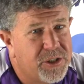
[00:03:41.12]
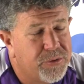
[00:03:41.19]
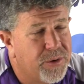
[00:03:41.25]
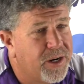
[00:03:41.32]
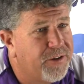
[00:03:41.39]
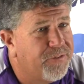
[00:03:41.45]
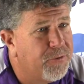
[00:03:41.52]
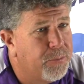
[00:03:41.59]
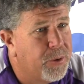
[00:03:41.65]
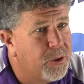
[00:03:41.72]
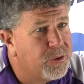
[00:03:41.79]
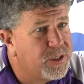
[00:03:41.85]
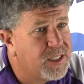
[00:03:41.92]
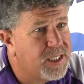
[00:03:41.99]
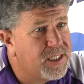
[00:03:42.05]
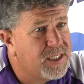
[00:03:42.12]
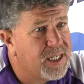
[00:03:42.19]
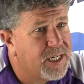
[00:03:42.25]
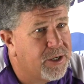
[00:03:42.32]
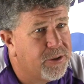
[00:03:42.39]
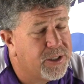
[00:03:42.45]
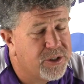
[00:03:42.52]
gets you ready for
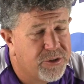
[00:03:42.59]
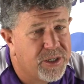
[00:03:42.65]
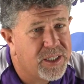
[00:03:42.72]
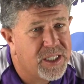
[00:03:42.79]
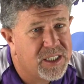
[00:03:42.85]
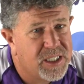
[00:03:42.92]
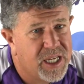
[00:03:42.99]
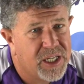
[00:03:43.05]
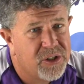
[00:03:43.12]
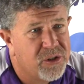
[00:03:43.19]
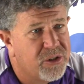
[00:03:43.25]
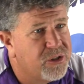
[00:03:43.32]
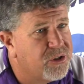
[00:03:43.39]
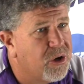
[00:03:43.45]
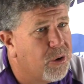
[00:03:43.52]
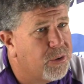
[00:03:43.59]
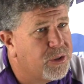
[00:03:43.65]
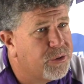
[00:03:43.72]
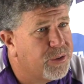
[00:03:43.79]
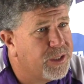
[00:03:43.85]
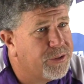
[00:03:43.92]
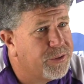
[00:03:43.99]
postseason. I know our strength of schedule is
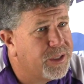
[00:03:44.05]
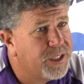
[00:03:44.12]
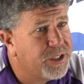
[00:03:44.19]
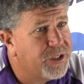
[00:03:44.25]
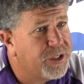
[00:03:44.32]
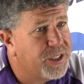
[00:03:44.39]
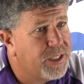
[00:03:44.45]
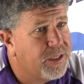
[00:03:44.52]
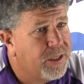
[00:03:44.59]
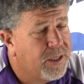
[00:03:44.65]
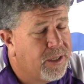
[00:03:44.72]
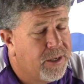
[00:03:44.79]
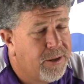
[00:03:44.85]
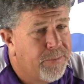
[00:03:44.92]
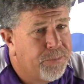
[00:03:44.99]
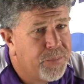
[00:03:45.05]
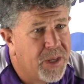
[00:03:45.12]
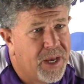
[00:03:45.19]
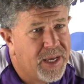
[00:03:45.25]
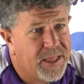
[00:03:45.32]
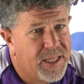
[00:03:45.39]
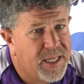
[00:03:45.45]
always really, really good
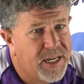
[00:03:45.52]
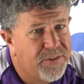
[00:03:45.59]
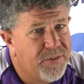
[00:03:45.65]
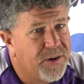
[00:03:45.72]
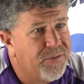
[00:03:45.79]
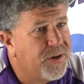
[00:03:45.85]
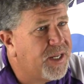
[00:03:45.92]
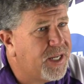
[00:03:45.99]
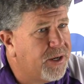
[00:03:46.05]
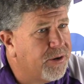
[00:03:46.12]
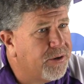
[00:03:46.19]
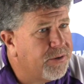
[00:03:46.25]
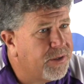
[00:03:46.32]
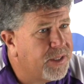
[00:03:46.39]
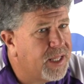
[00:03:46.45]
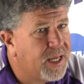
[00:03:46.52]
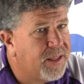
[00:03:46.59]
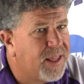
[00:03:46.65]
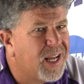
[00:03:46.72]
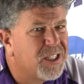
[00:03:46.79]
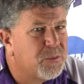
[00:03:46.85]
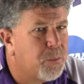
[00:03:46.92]
at the end of every year,
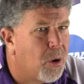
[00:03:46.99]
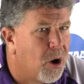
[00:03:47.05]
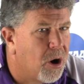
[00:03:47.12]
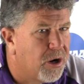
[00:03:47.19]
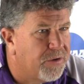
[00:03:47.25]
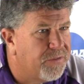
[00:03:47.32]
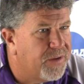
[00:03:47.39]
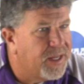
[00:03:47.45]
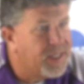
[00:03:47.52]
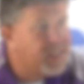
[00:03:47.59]
and that's part of